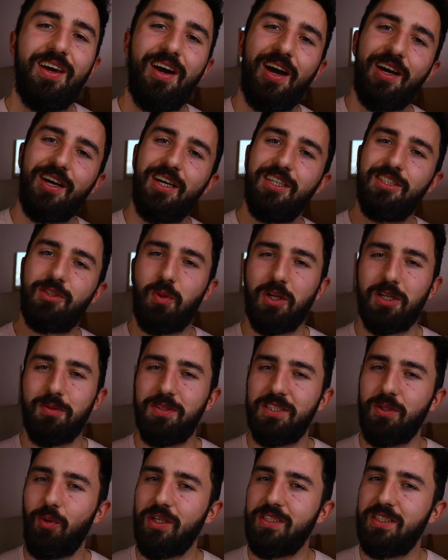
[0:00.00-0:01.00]
Hi guys, welcome
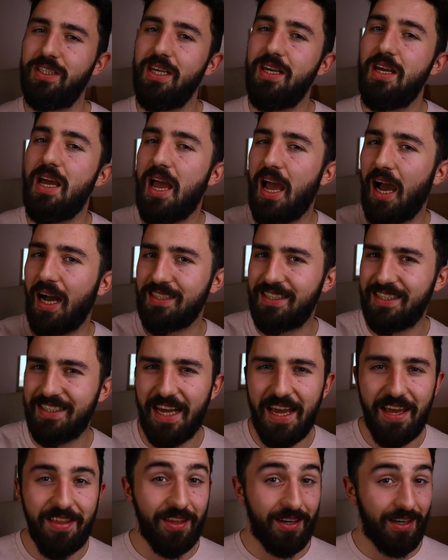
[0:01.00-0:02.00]
to CYC, and
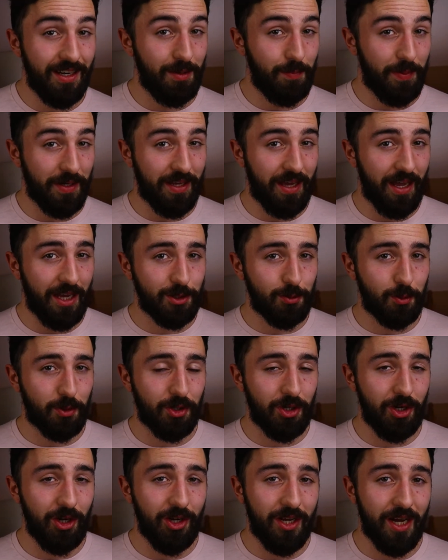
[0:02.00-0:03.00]
today the little bit of chaos we're going
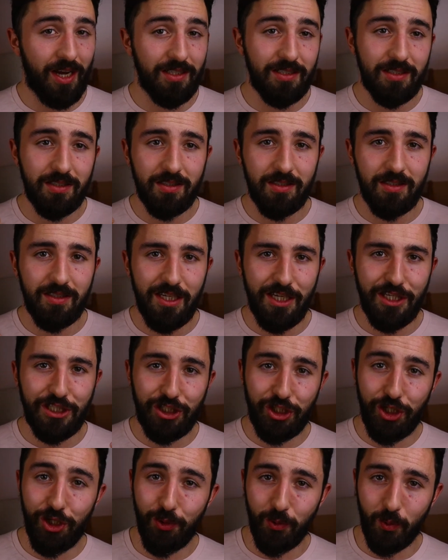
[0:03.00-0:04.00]
to look at
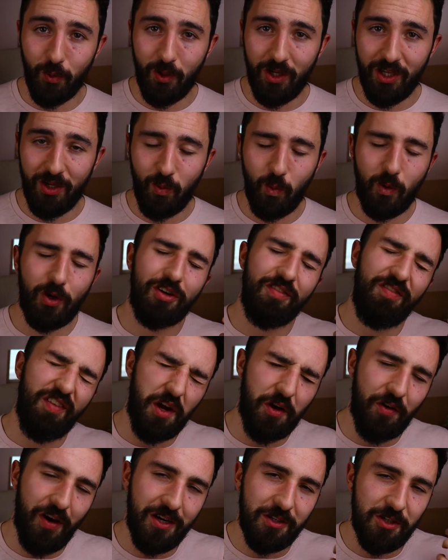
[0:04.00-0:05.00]
is you. We're going to
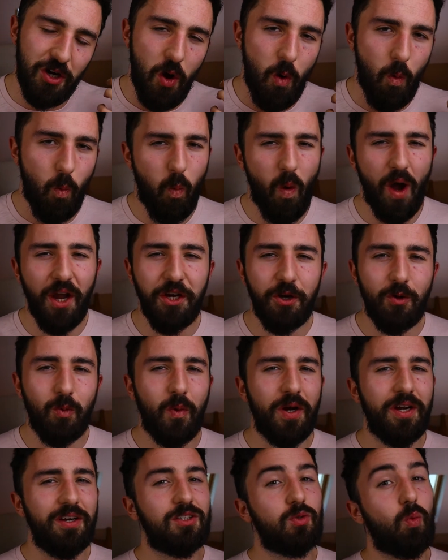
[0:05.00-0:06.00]
figure out why you're
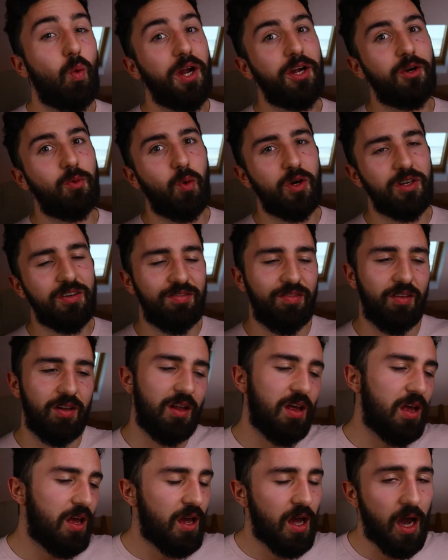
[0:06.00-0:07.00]
weird, why you're
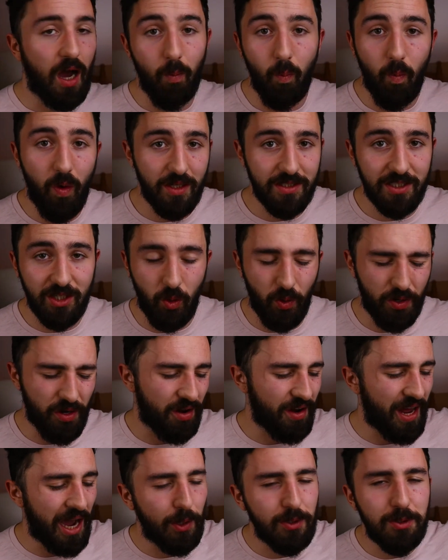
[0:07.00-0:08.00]
wonderful, and what's going
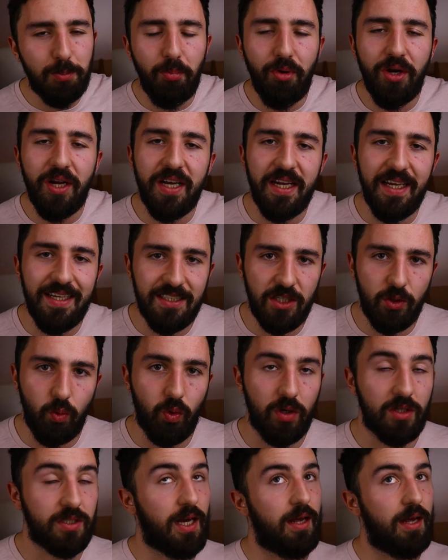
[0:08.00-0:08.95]
on, how to bring it into the world.